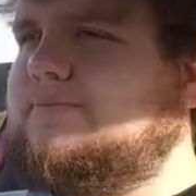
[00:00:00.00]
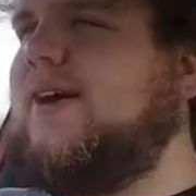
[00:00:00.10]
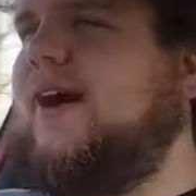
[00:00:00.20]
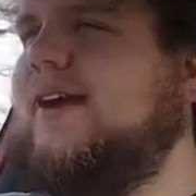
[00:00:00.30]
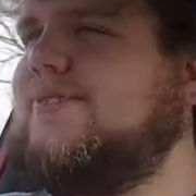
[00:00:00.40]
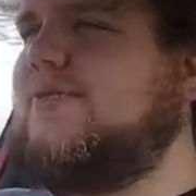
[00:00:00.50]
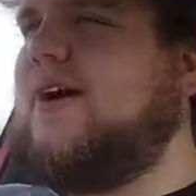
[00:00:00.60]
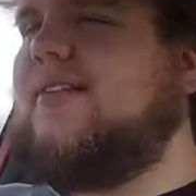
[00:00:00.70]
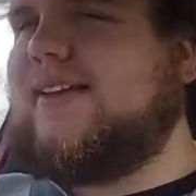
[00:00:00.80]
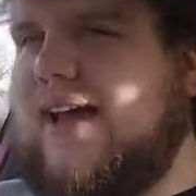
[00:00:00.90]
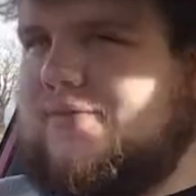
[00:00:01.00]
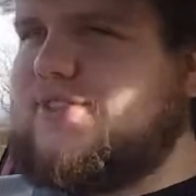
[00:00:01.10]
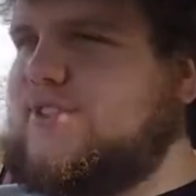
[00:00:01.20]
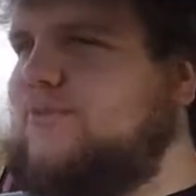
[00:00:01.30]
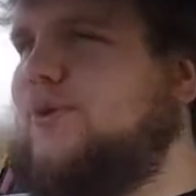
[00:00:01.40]
So I'd rather have
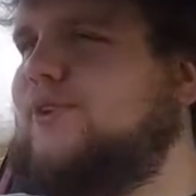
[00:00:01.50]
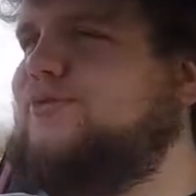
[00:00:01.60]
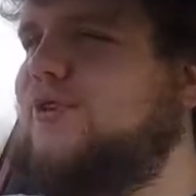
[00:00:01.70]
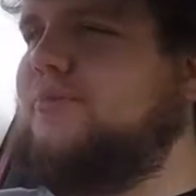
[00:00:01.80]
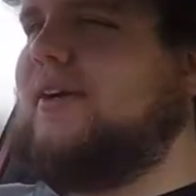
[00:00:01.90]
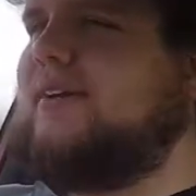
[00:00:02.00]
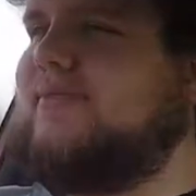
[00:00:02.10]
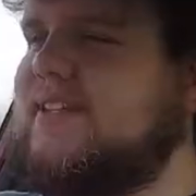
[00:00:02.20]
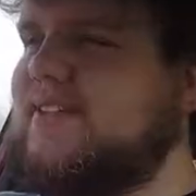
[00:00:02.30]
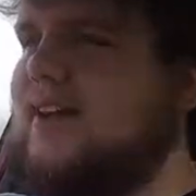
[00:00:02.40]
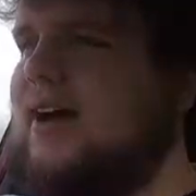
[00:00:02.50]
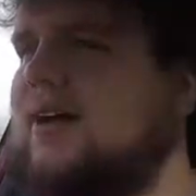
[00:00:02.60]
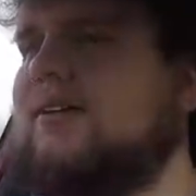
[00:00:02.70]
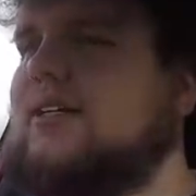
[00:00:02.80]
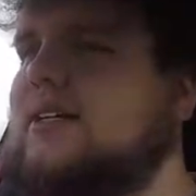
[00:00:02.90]
the smaller footprint of this
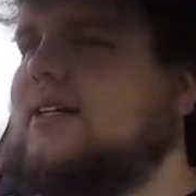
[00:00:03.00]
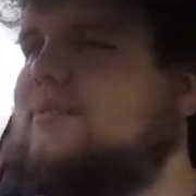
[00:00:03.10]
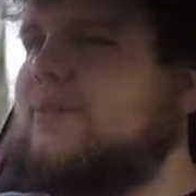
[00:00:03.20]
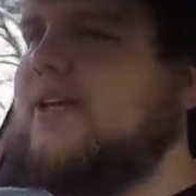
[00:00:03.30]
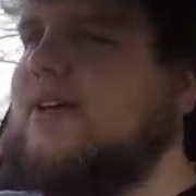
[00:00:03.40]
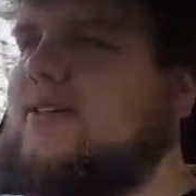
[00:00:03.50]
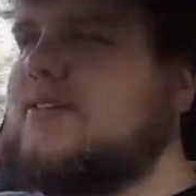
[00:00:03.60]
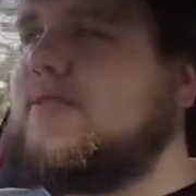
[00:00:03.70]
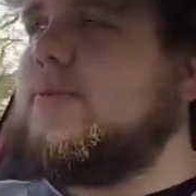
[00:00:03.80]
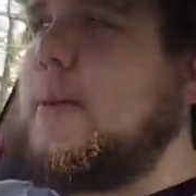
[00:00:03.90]
car, because